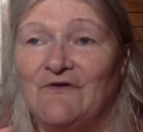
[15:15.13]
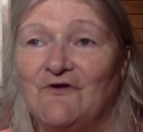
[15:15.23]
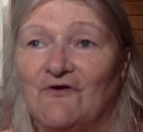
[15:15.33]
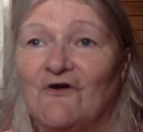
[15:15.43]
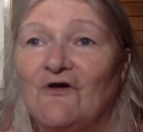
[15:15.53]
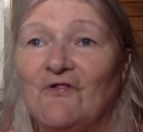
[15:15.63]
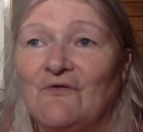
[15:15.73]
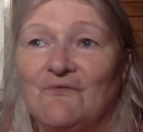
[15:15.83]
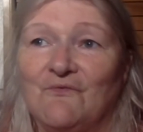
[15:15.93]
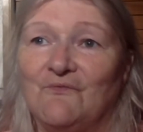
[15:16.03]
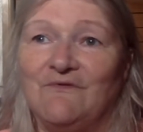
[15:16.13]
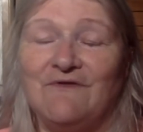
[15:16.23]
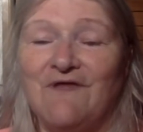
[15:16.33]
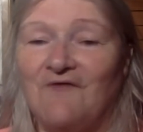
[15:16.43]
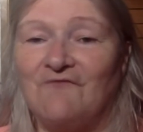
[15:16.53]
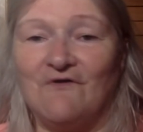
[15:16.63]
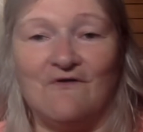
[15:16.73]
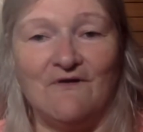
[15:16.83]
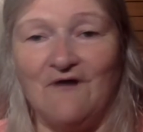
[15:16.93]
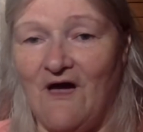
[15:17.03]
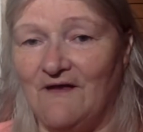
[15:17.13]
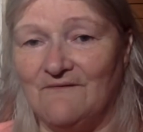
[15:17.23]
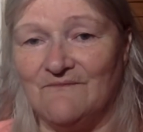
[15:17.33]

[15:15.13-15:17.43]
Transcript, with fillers: girl who never got